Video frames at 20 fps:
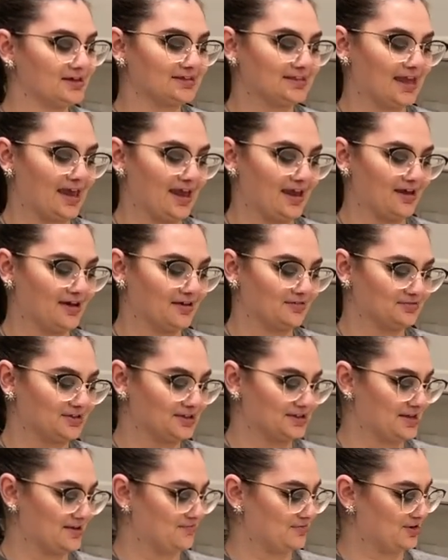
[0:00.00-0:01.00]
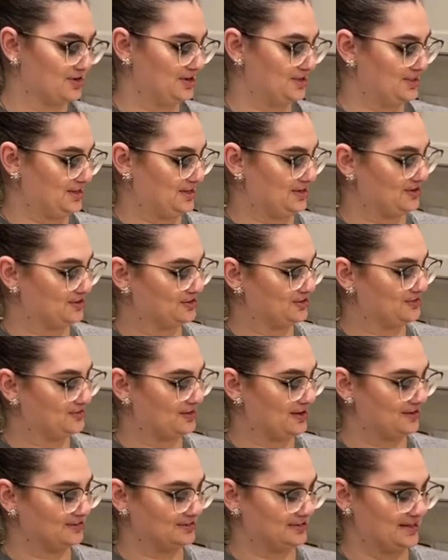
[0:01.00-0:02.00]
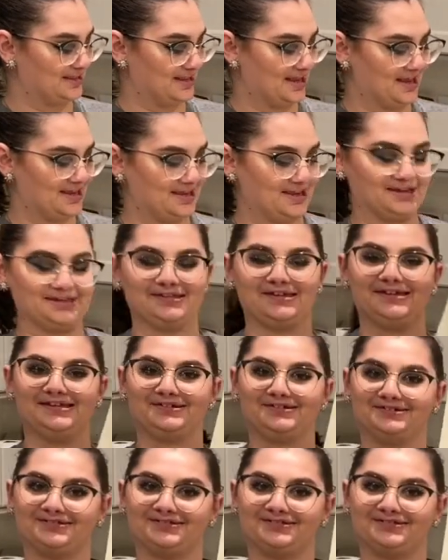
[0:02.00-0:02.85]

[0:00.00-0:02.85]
day of December in the year 2019.